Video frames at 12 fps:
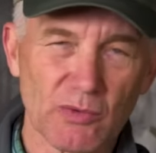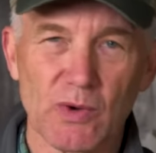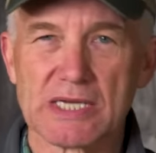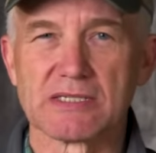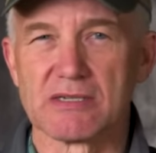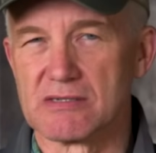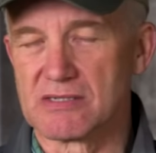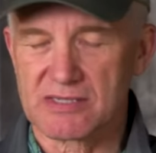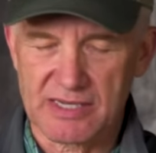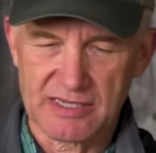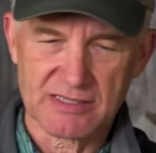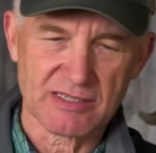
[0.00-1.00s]
western
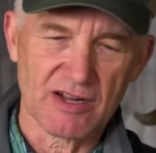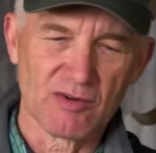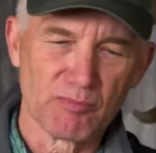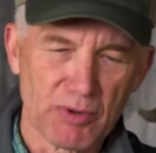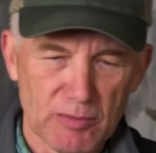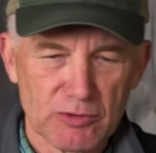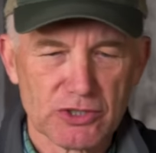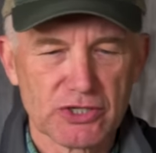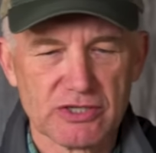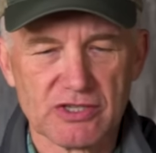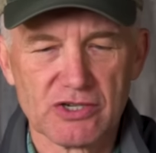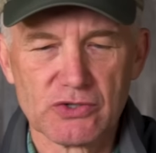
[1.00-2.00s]
states start
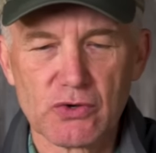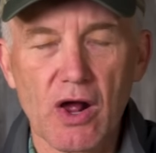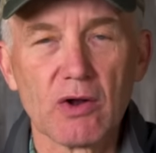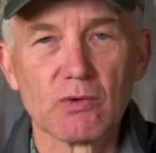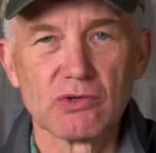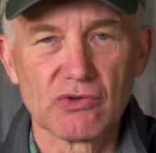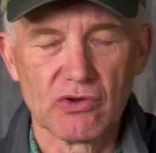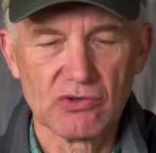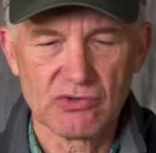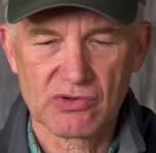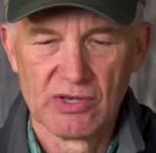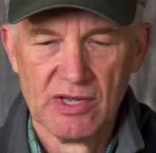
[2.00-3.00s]
publishing their draw
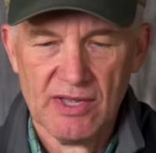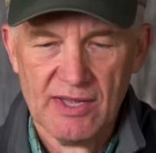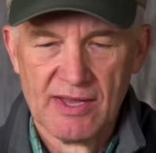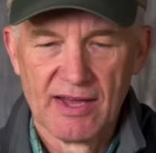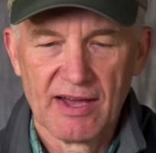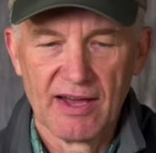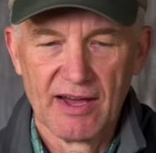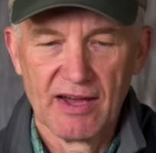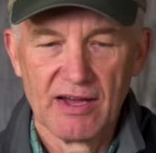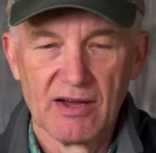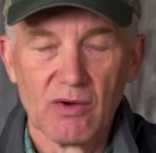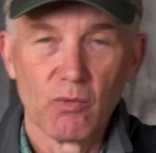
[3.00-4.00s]
results.
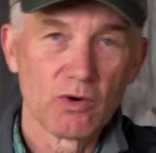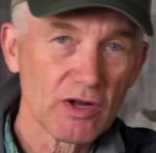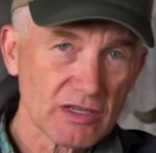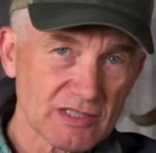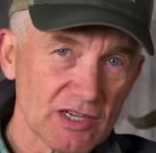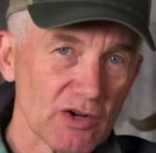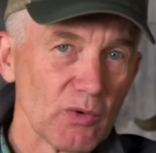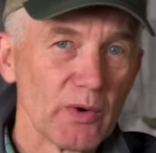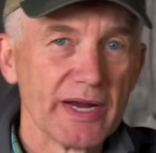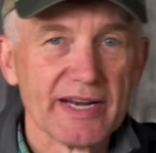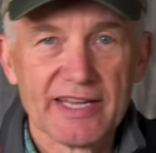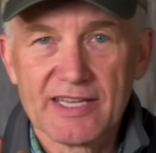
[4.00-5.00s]
Uh, we're also
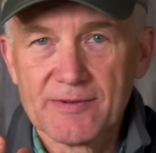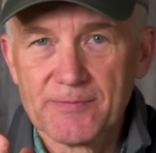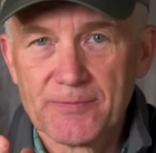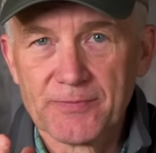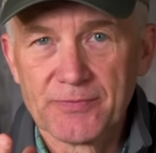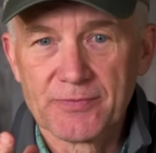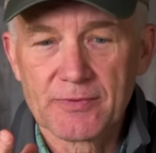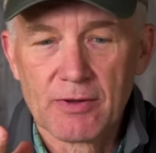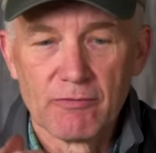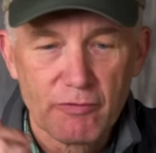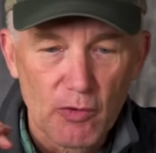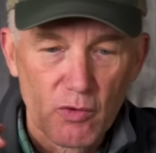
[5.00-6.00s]
waiting
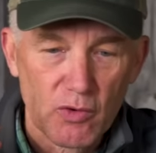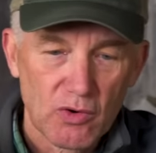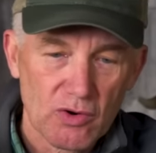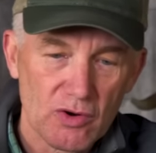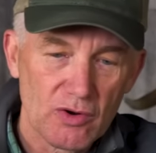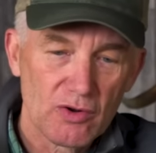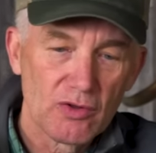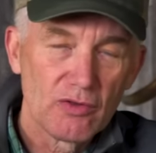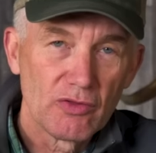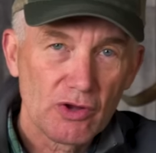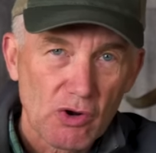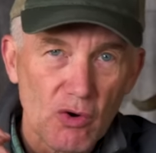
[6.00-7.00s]
for
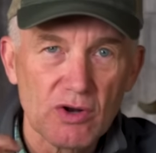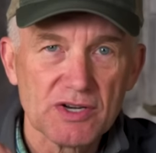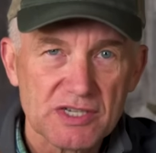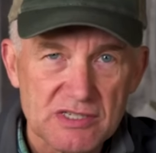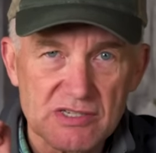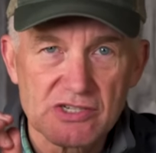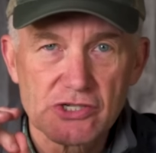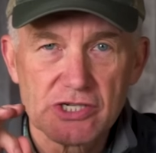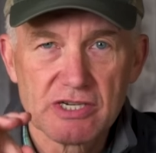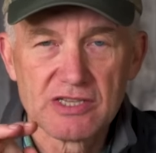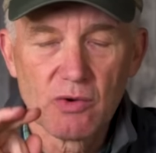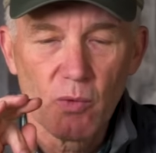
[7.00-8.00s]
the court
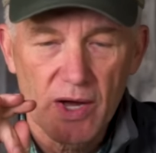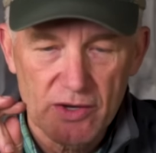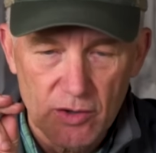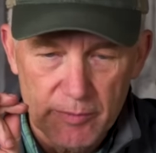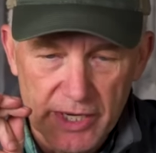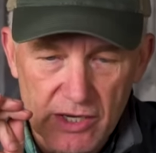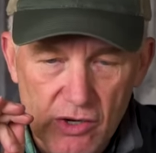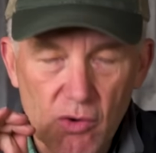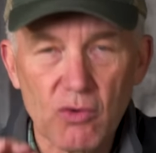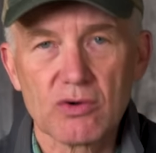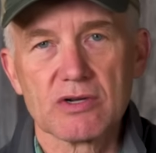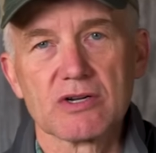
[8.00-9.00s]
decision on the Wyoming
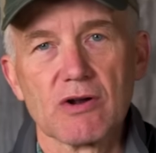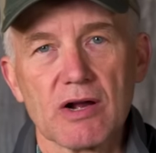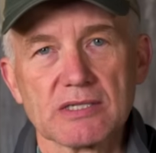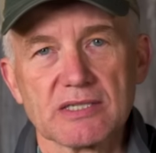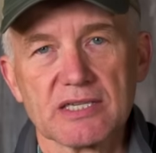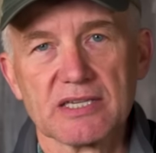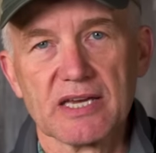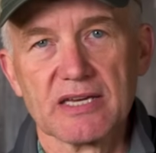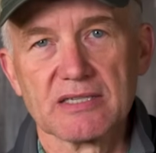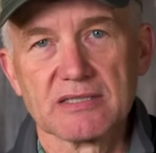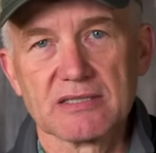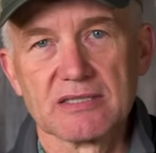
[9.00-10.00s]
corner crossing
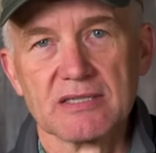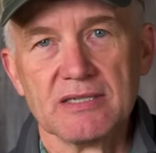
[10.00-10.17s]
case.